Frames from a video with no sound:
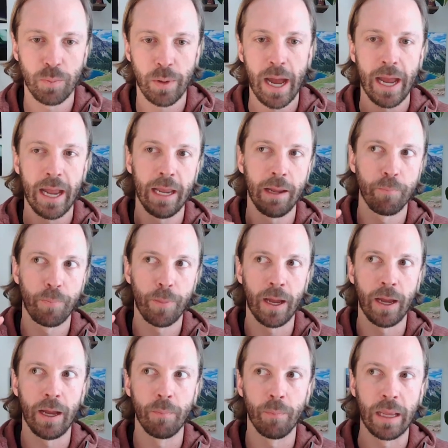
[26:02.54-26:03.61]
by
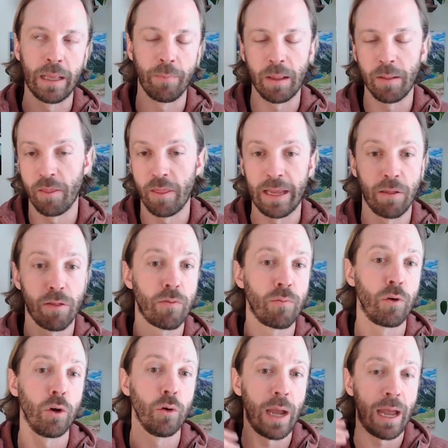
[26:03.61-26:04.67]
and like
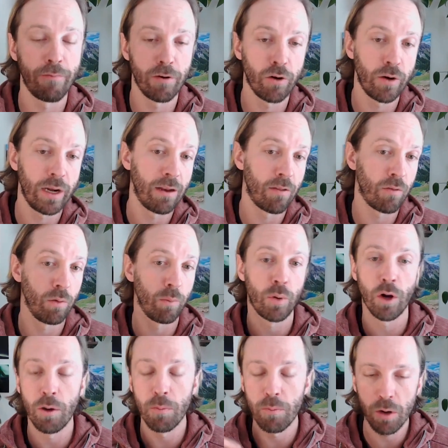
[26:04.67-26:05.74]
through evergreen, through
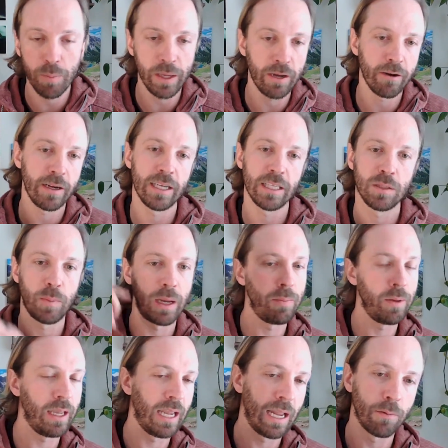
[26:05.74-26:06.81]
promo periods, by
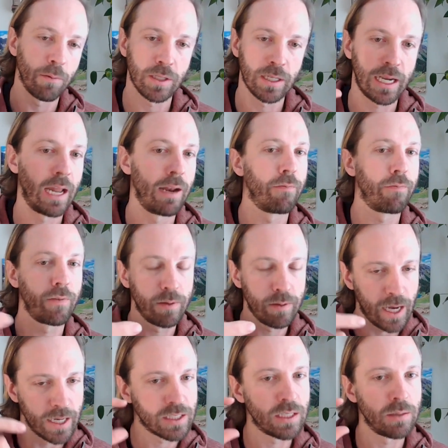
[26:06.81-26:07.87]
being able to kind of
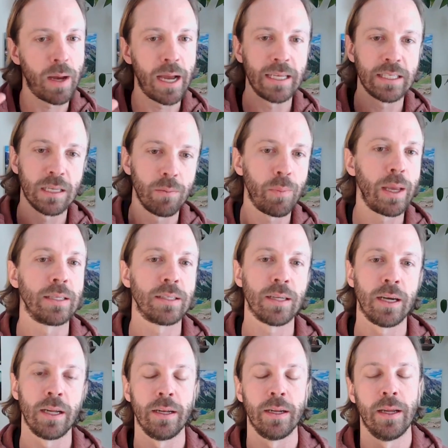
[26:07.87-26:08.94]
customize it based
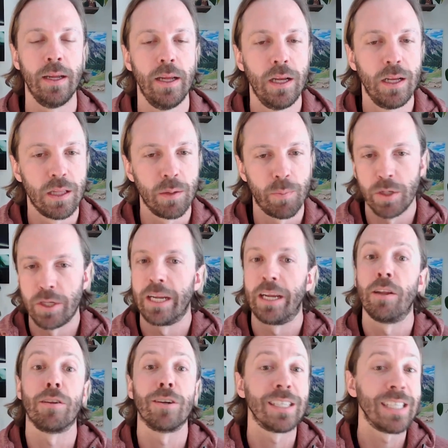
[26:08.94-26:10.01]
on the
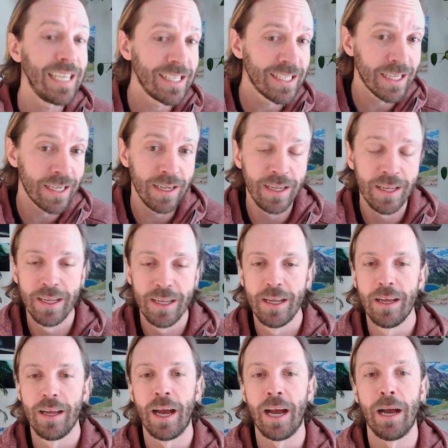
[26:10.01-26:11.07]
particular season
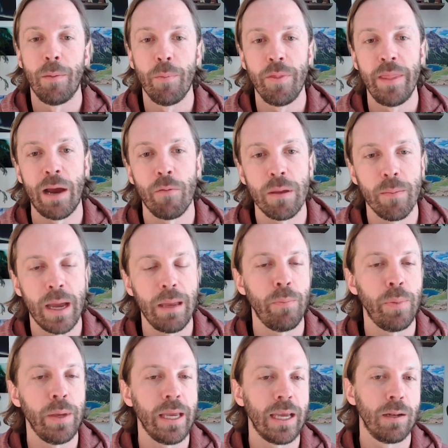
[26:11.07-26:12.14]
that we might
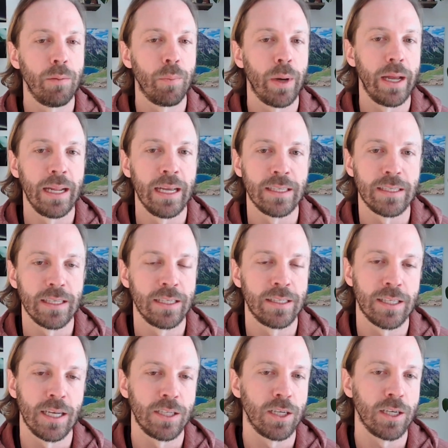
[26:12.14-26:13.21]
be in. But it's
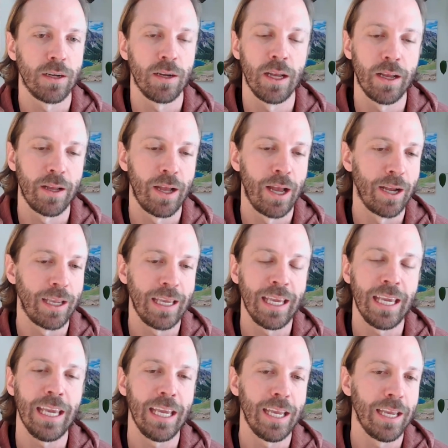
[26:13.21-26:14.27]
such a
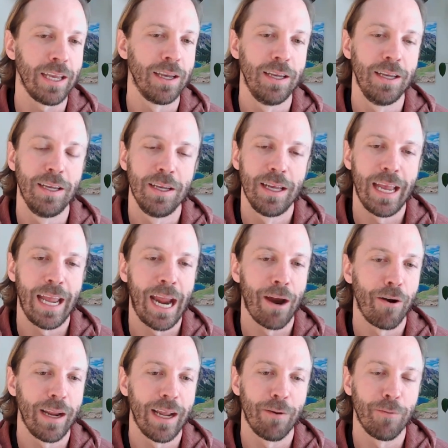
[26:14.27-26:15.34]
key
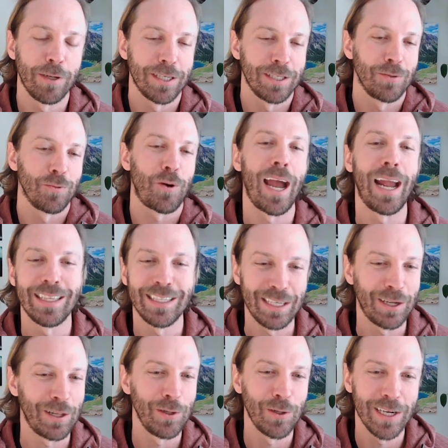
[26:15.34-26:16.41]
area, which is why it's
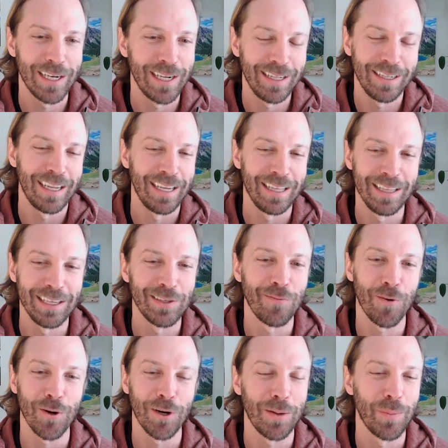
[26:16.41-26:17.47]
included in these
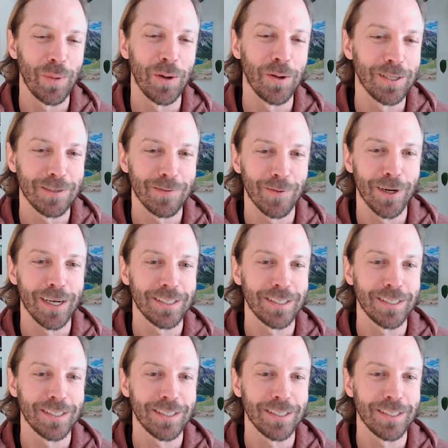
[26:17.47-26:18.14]
4 components for